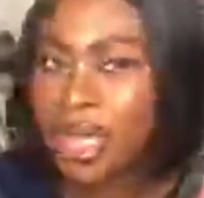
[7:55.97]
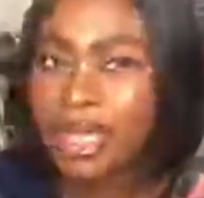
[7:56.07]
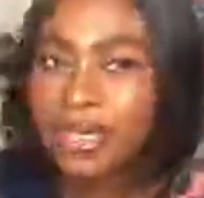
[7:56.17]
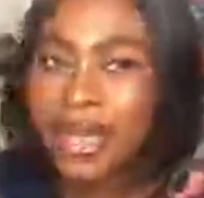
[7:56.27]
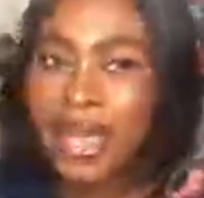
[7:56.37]

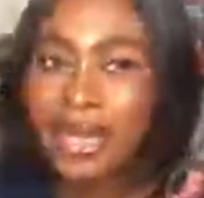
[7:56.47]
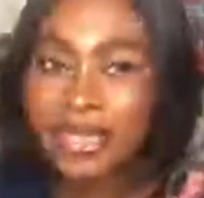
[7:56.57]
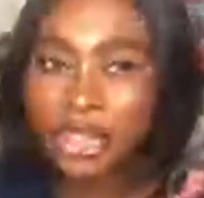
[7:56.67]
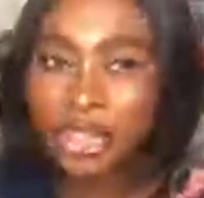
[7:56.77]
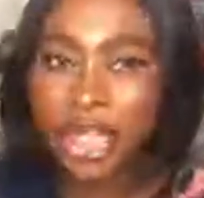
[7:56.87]
In
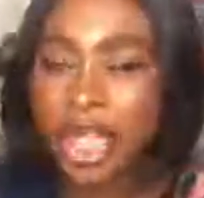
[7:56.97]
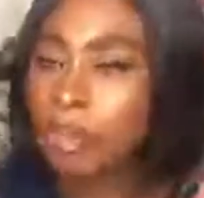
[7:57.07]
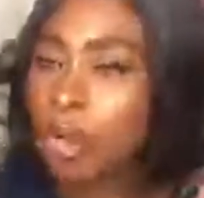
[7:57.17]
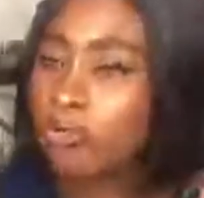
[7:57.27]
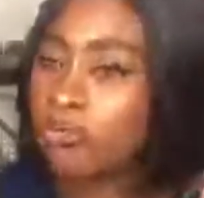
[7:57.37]
any
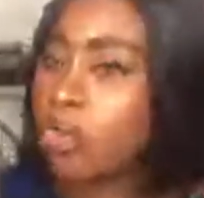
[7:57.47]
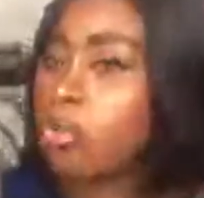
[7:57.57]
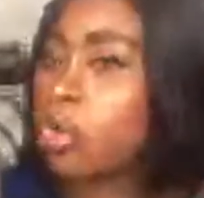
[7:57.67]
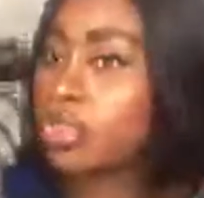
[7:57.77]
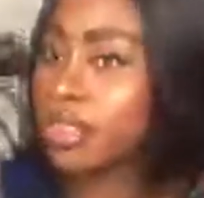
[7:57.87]
shape or
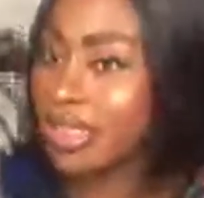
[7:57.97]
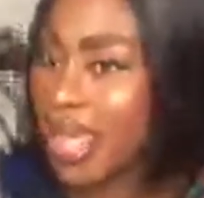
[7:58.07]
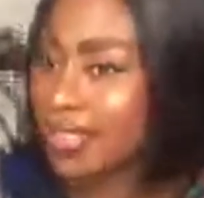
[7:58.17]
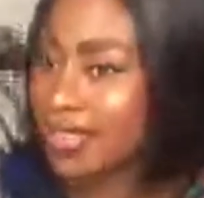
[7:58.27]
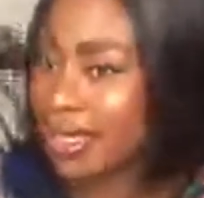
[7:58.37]
form or
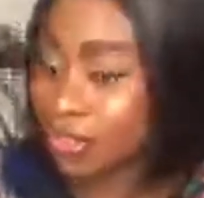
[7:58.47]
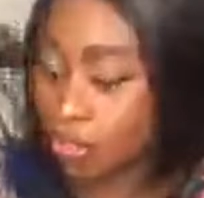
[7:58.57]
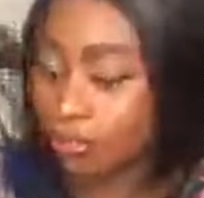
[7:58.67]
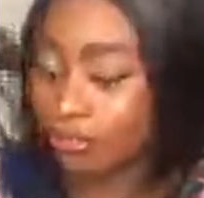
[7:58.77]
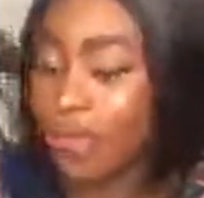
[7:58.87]
size
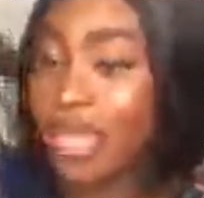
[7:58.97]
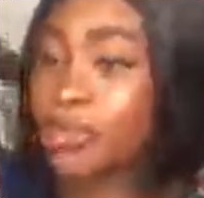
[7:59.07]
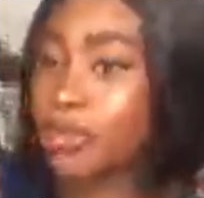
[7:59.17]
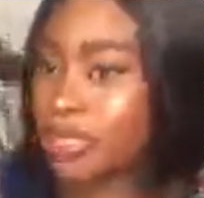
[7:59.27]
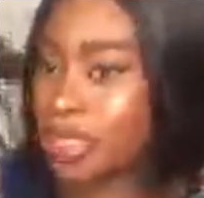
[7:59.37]
that you find
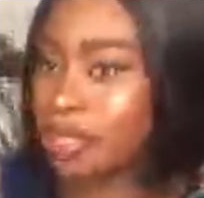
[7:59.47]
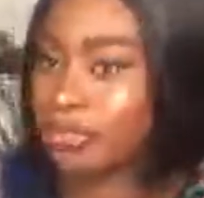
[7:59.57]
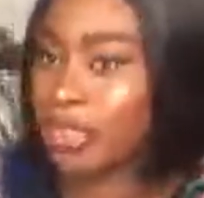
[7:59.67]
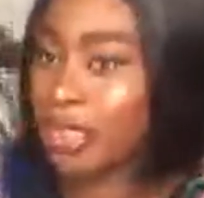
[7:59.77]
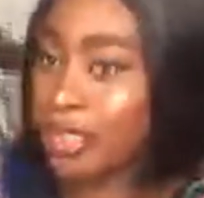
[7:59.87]
yourself
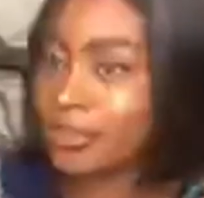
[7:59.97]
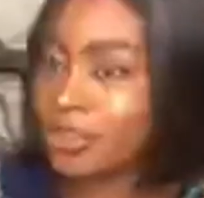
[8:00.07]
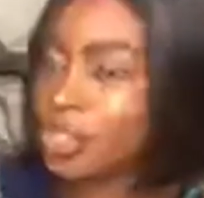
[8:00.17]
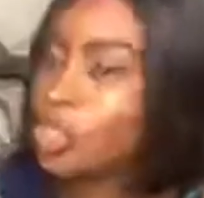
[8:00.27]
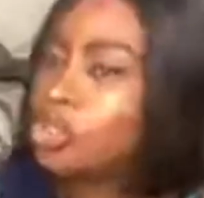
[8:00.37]
in,
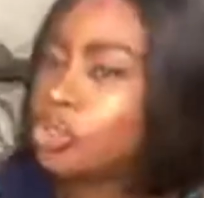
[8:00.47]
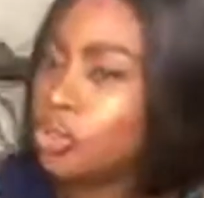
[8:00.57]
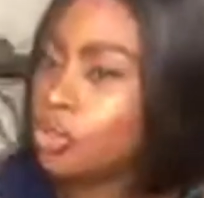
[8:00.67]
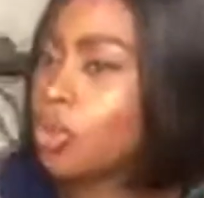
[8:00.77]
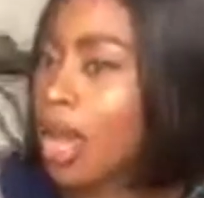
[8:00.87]

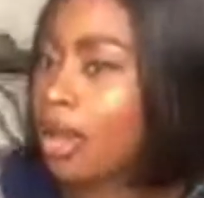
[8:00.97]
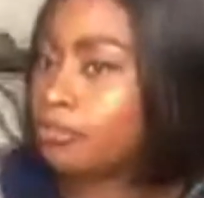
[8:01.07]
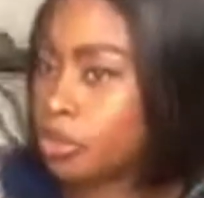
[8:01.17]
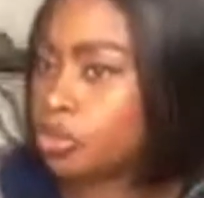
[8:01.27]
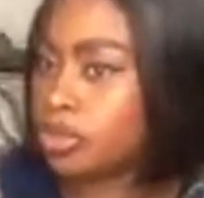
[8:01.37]
you are
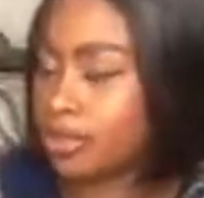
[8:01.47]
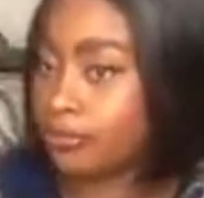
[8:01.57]
beautiful.